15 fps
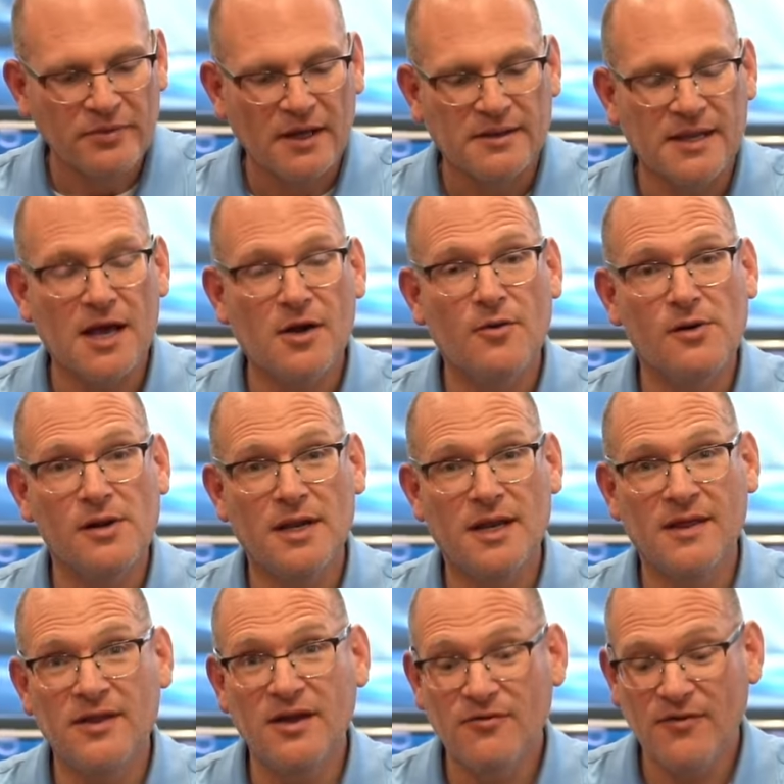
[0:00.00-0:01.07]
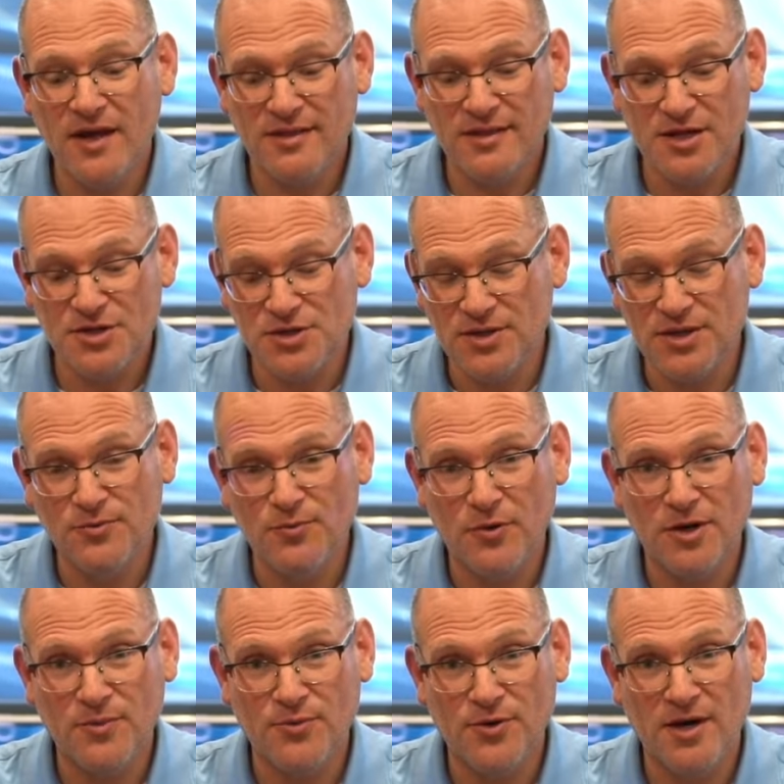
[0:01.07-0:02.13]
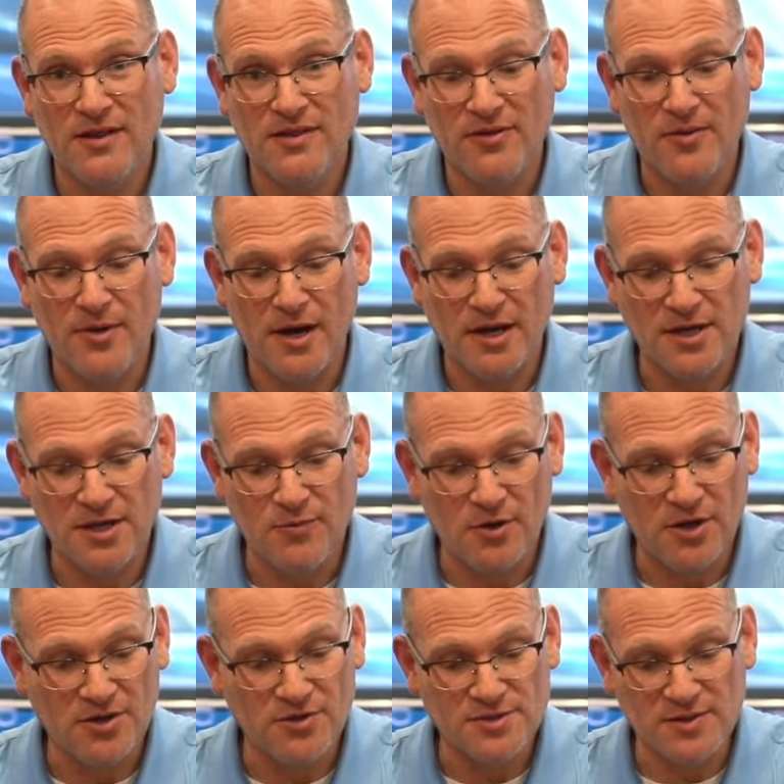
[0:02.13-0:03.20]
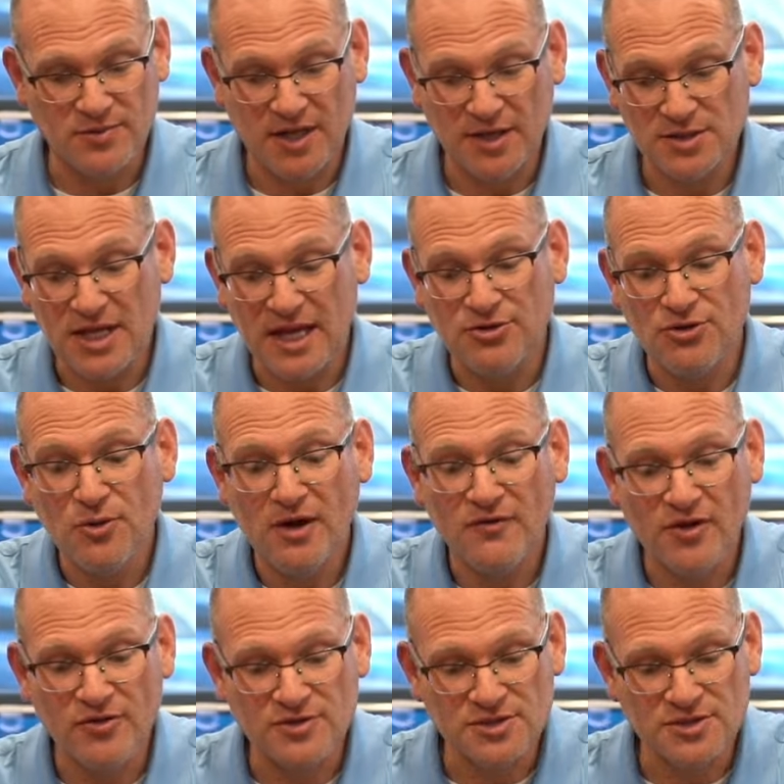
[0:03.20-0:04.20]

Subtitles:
Now, in the event that you didn't want to put it in tteokbokki, you want to do something else, they do have other